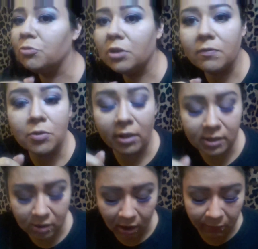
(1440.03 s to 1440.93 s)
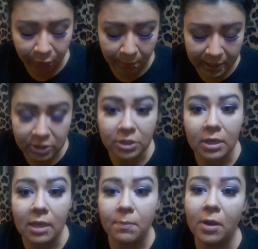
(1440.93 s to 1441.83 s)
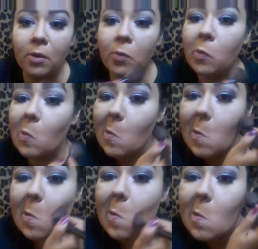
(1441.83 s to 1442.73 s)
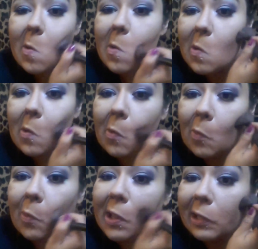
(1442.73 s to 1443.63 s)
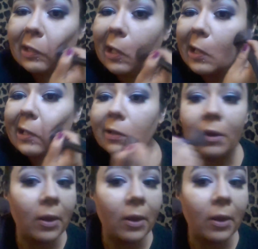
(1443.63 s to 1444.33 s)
give you like a confirmation email when like